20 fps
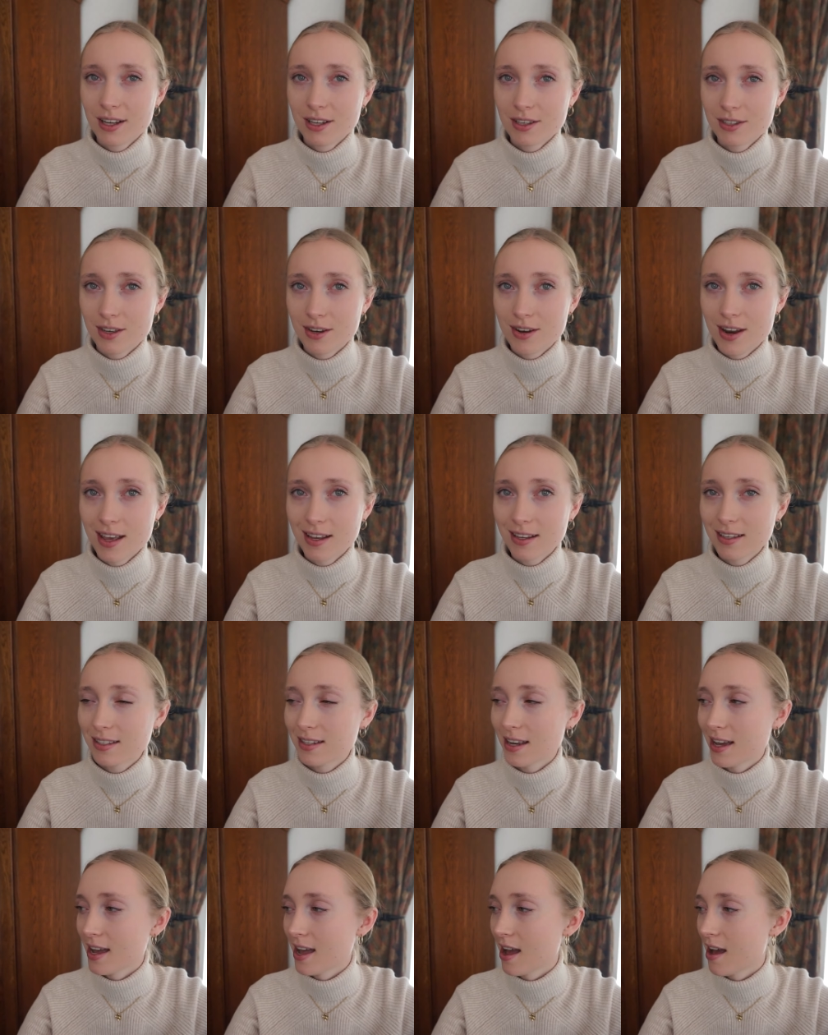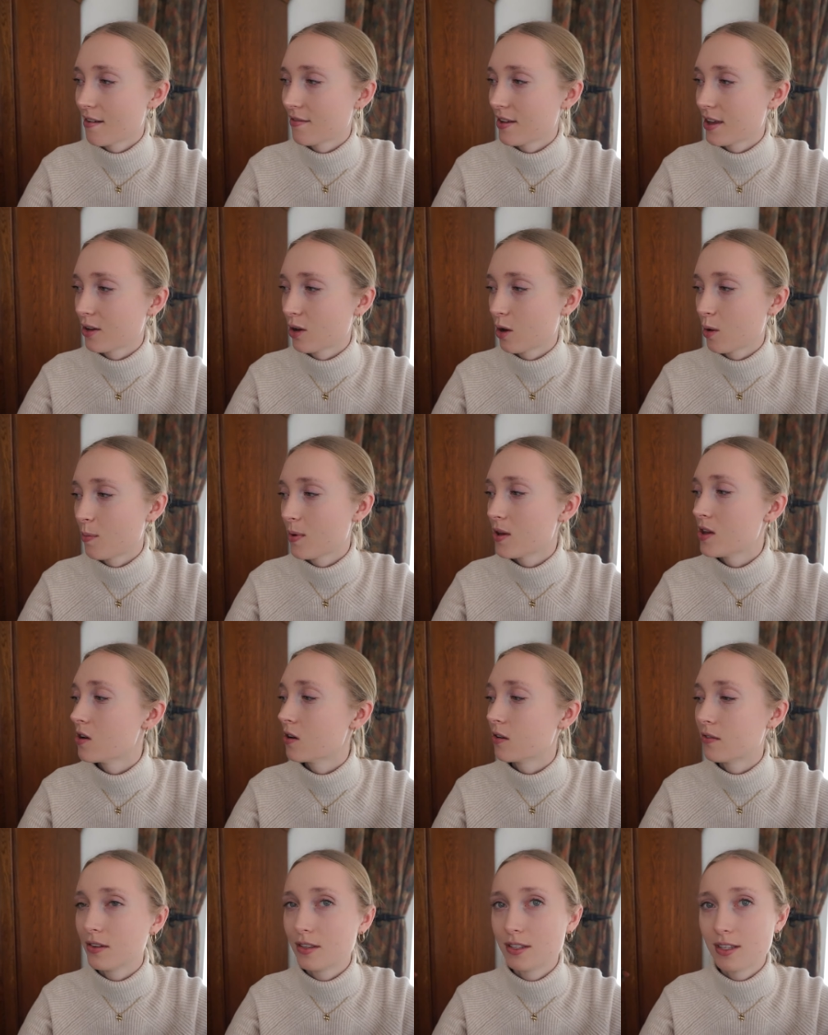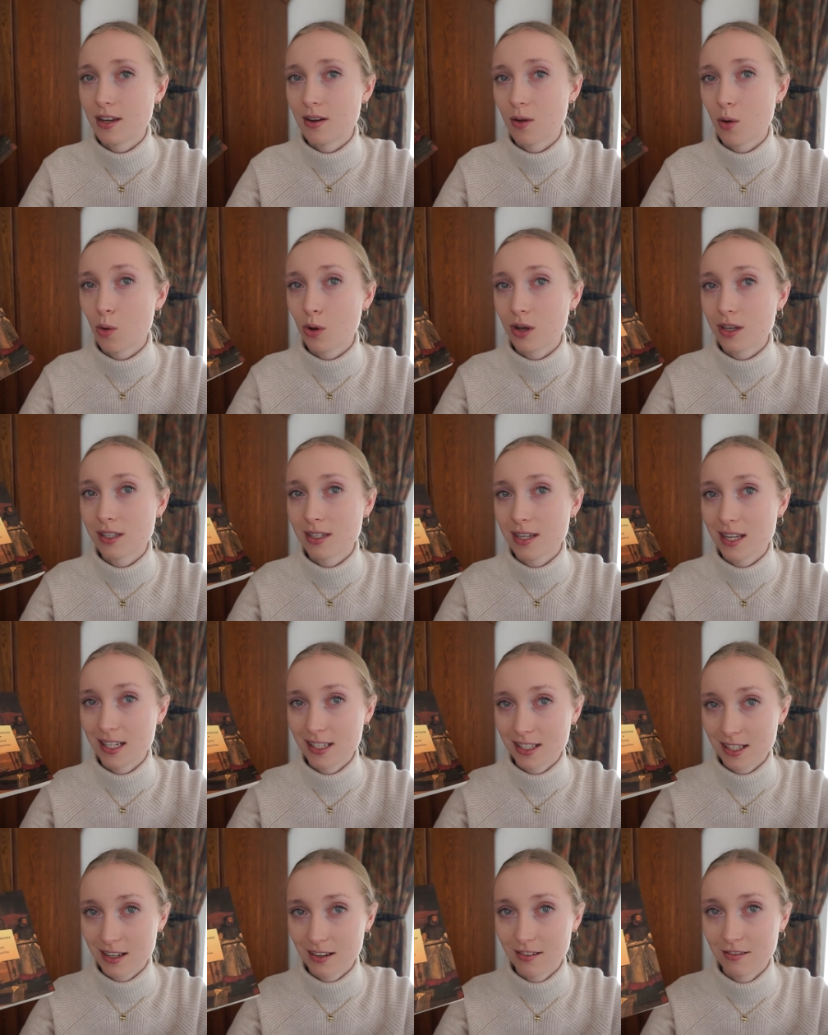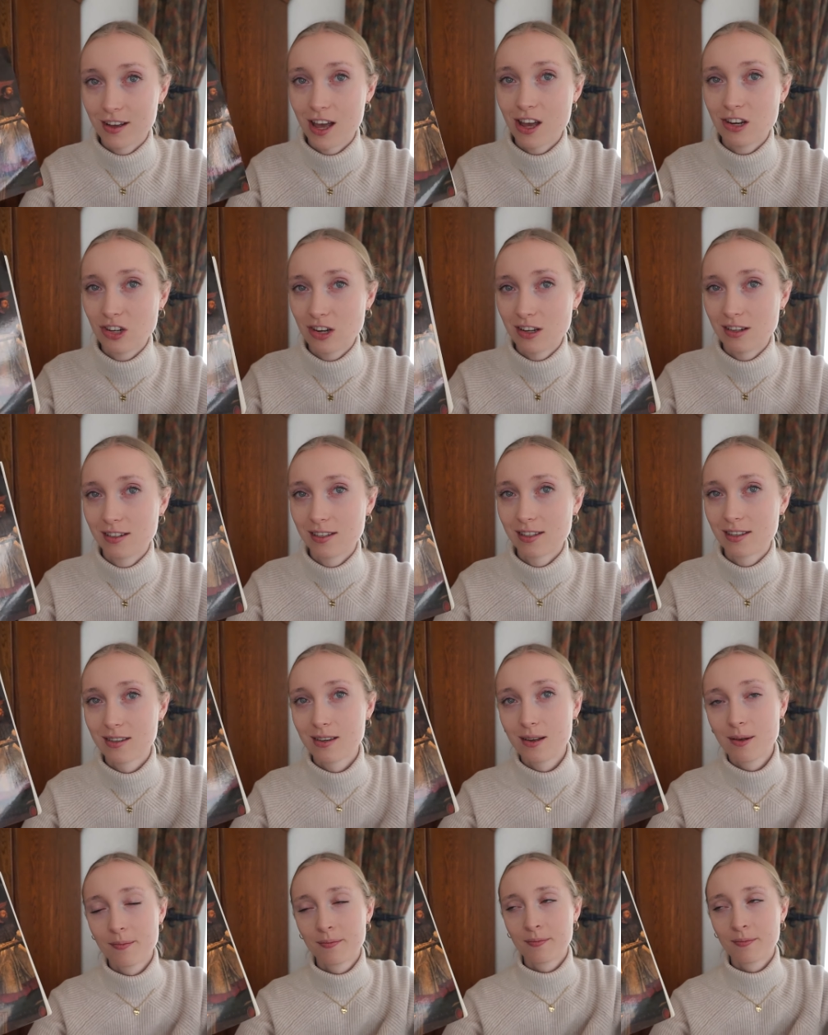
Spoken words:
So next I have a copy of St. Augustine's Confessions.